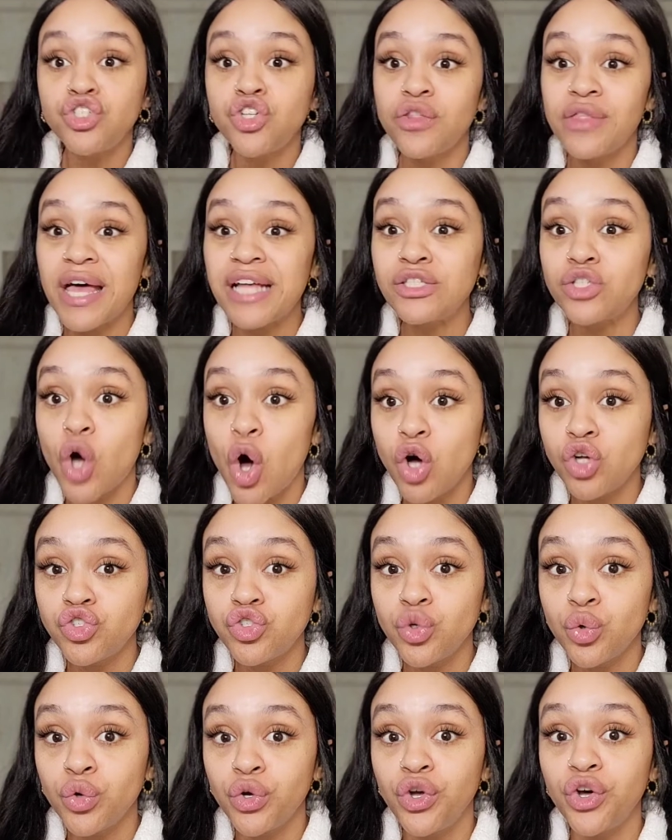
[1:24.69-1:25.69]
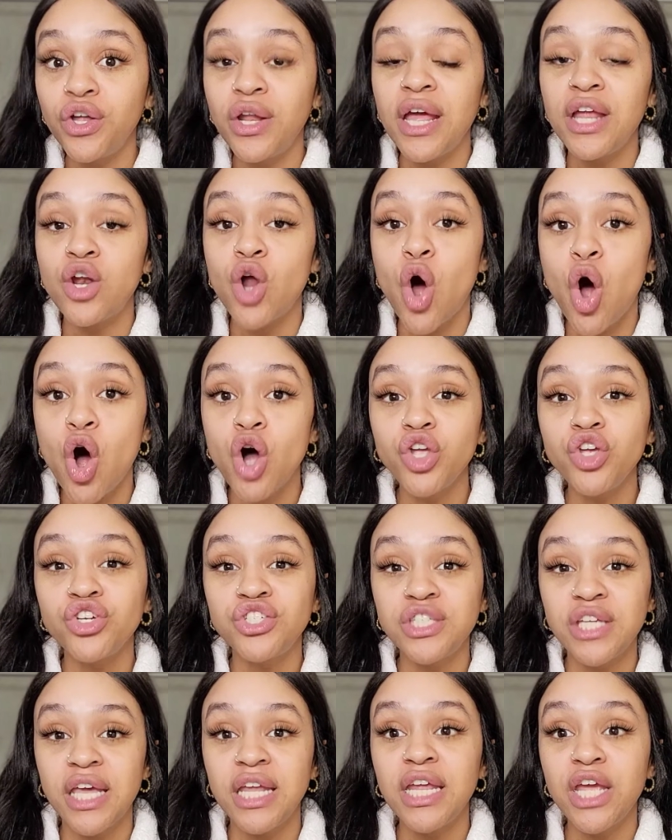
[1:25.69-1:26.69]
So that's also good, and all your
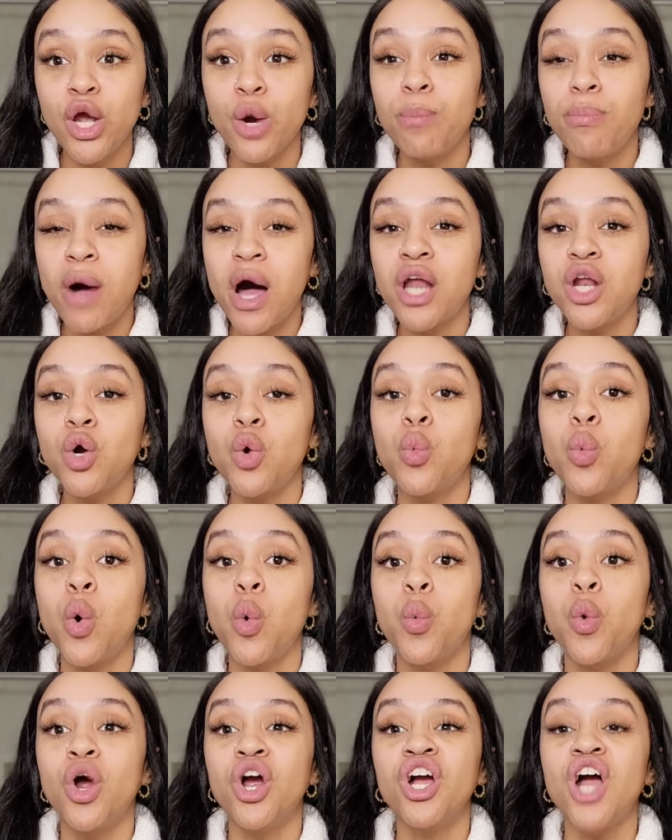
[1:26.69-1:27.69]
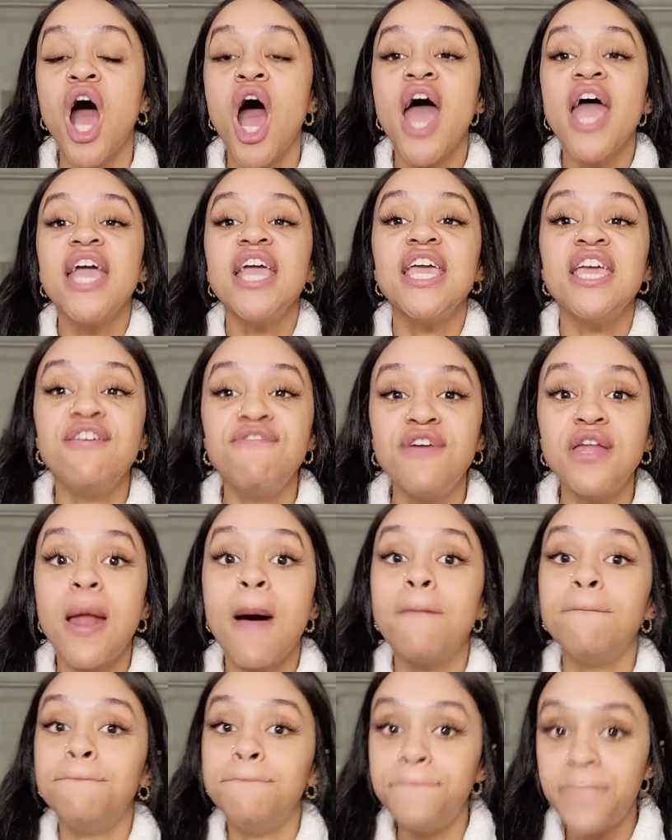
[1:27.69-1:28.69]
skincare product will work
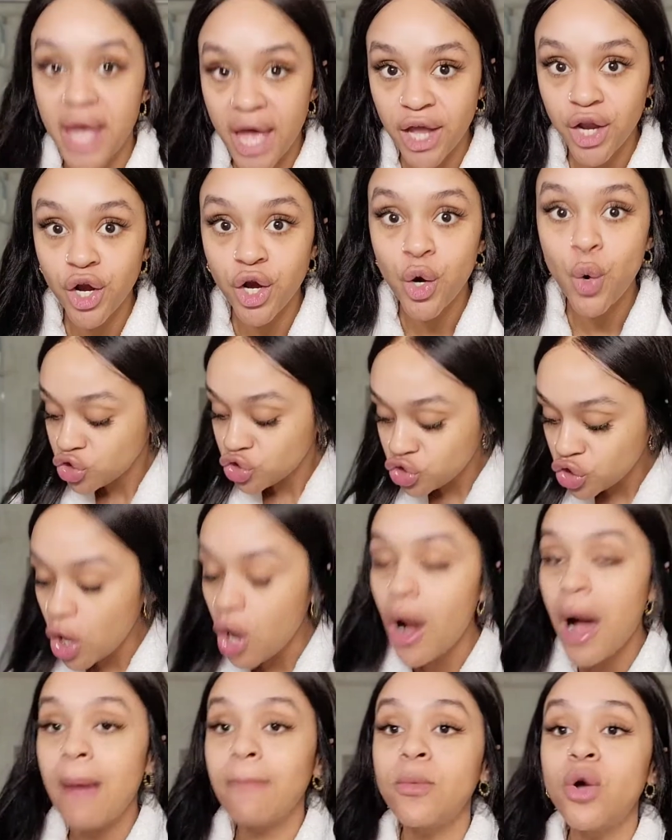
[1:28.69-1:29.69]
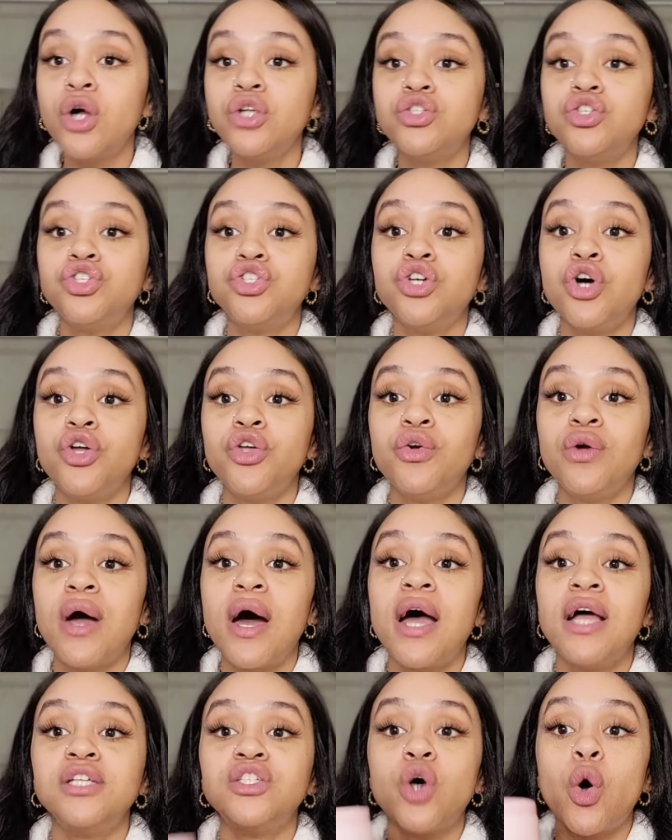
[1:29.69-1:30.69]
even better. So I'm going to show you
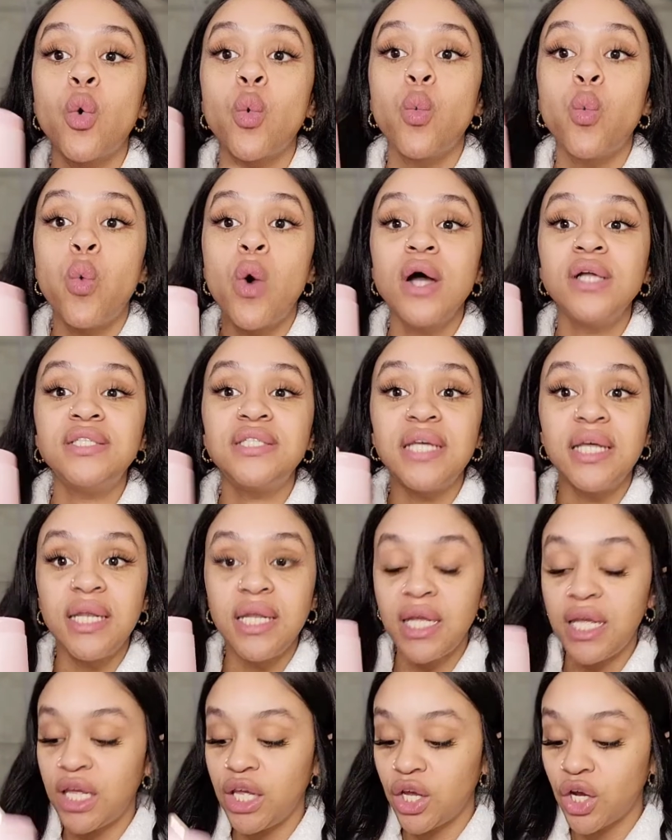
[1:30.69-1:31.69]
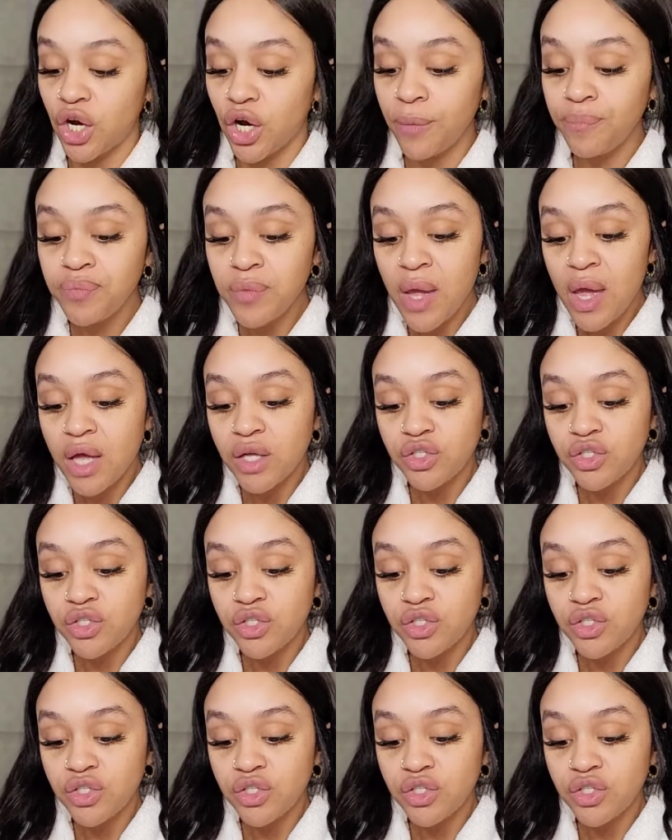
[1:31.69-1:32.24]
guys what's in here.